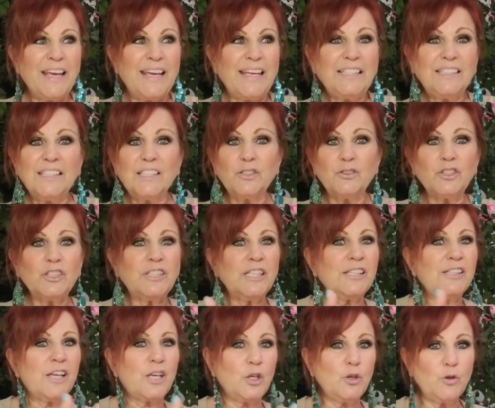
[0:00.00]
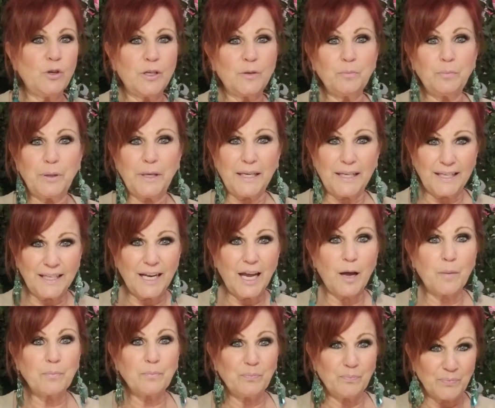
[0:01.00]
it's interesting that you can pick it
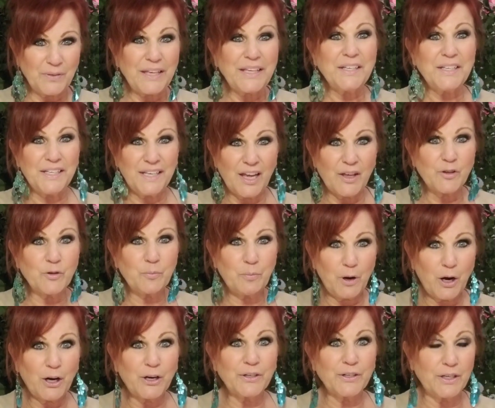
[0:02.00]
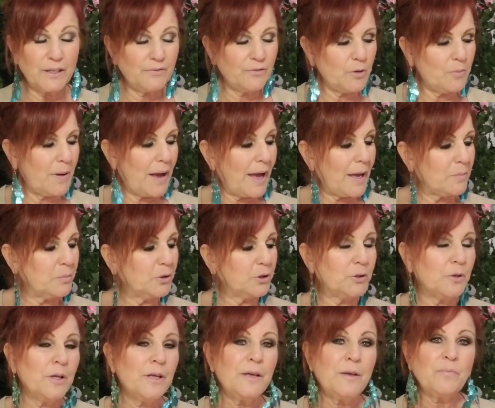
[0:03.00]
up in another part of the
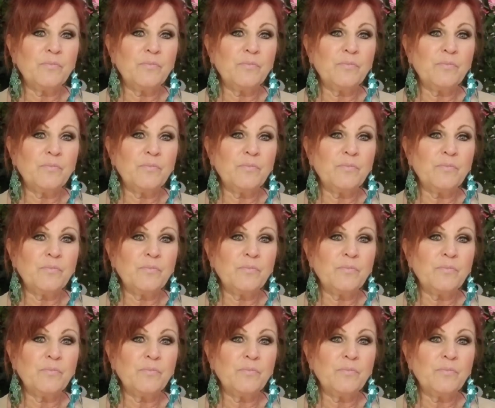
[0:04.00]
Bible.